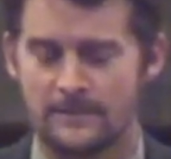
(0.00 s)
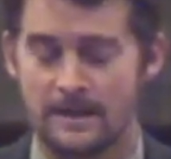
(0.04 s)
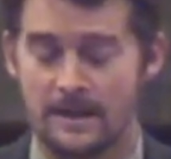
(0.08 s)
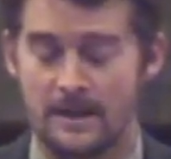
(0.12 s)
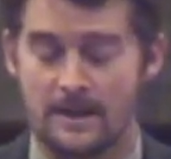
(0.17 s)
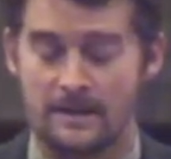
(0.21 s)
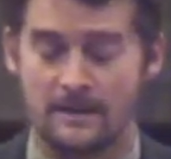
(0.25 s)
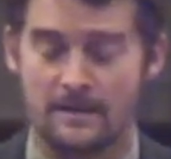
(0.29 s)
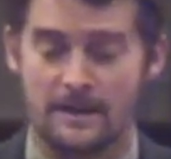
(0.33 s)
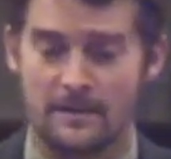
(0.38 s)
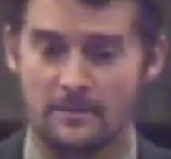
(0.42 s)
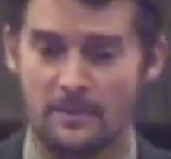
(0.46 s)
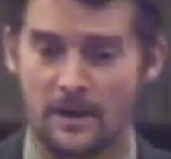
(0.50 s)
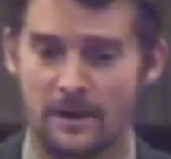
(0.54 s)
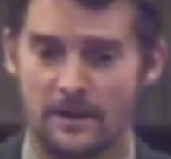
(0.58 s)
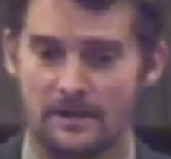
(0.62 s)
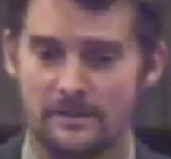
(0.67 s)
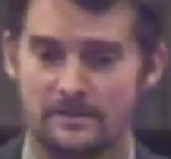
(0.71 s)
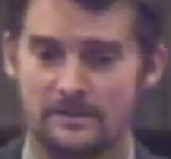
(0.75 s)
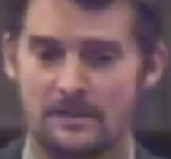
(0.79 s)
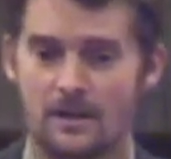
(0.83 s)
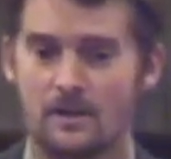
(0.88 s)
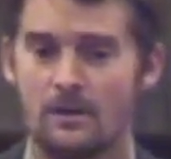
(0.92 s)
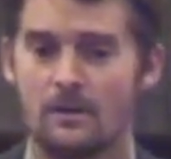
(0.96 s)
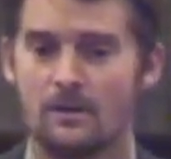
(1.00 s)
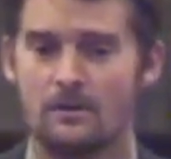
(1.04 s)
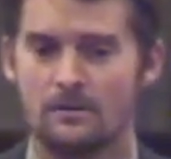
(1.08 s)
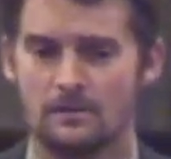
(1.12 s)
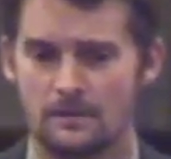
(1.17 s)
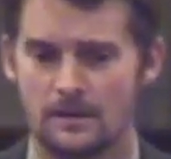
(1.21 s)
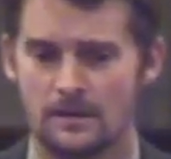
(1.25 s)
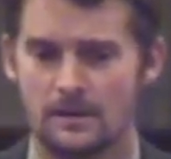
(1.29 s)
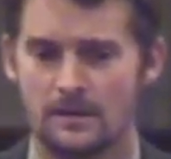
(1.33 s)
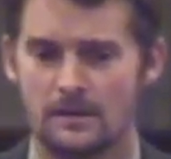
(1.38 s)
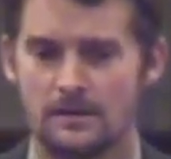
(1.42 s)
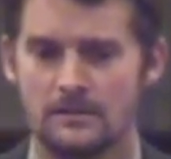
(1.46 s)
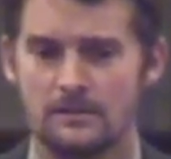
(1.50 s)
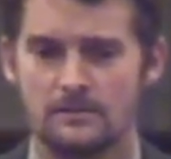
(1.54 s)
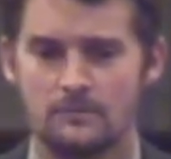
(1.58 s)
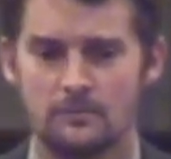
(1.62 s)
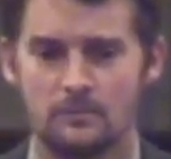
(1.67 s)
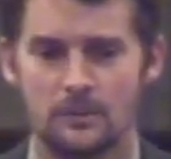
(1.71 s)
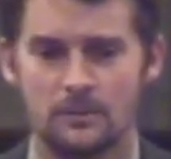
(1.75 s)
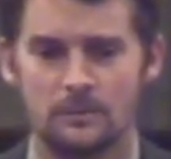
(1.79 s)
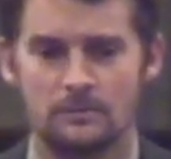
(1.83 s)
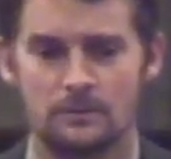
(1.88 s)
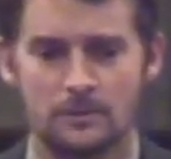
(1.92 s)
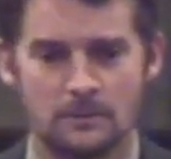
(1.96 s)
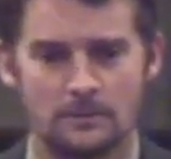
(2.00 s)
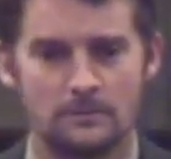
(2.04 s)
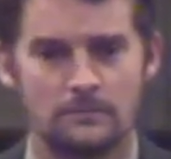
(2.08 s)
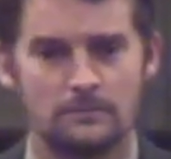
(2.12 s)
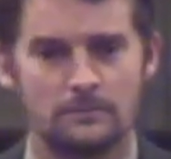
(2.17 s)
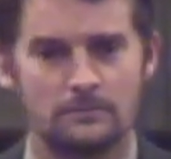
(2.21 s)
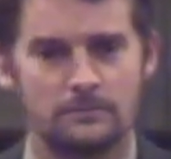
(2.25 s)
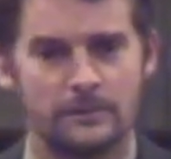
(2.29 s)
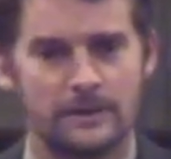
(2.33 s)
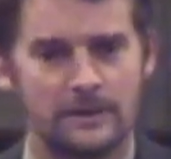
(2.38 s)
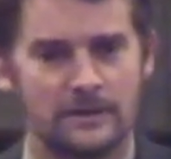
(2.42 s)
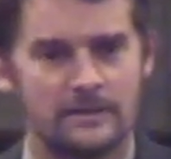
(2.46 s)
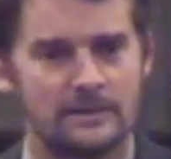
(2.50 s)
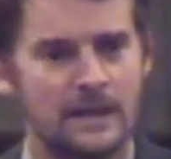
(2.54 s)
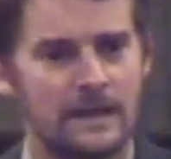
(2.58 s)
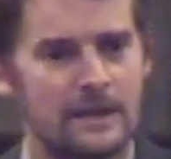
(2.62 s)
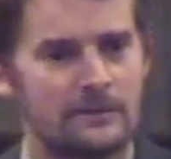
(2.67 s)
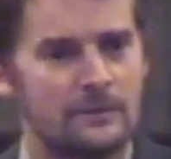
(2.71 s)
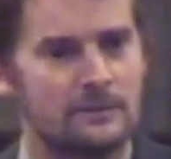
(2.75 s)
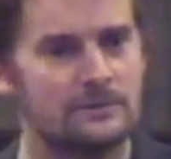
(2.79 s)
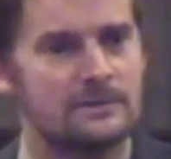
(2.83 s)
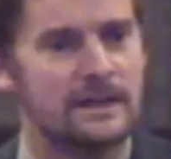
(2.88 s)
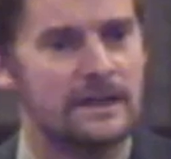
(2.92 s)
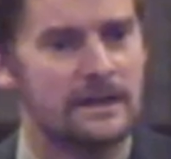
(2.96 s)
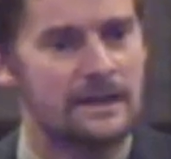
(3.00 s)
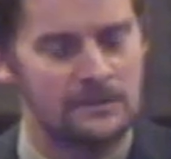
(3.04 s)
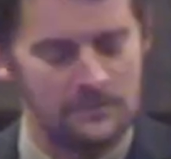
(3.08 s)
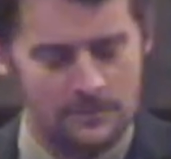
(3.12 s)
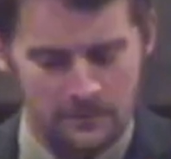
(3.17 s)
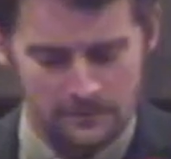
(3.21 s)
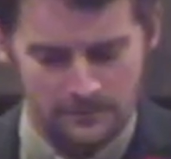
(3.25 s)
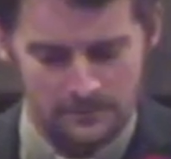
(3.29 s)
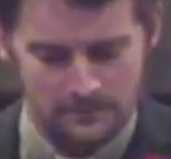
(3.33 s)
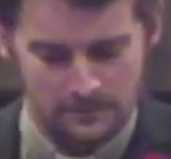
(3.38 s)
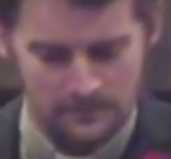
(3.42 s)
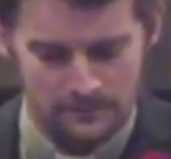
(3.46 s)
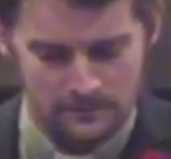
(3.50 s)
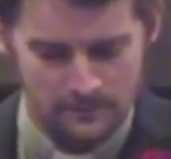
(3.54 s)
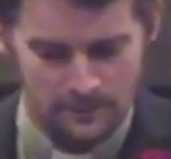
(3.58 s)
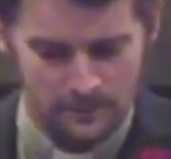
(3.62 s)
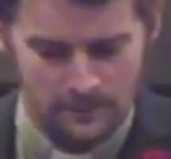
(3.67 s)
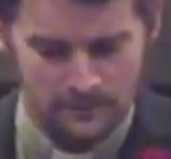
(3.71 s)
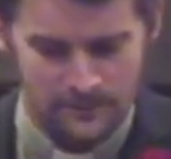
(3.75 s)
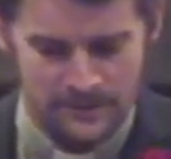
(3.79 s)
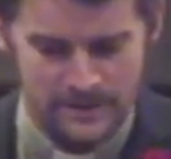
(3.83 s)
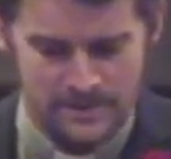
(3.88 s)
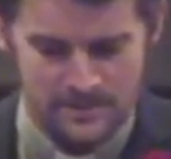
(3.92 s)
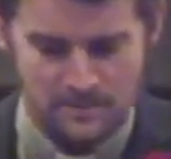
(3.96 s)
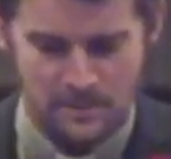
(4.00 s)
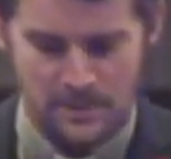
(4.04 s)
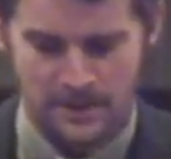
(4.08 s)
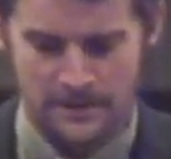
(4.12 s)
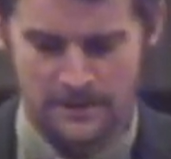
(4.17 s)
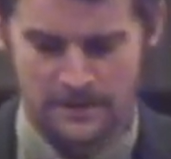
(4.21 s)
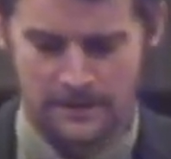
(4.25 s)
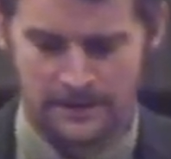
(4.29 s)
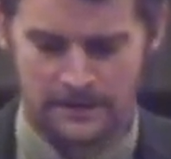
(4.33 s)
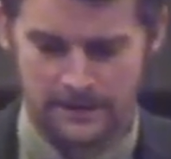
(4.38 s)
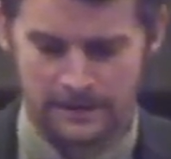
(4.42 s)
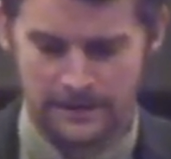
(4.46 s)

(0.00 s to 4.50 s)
And they might say, oh, okay, well, we can narrow down on, on this bit.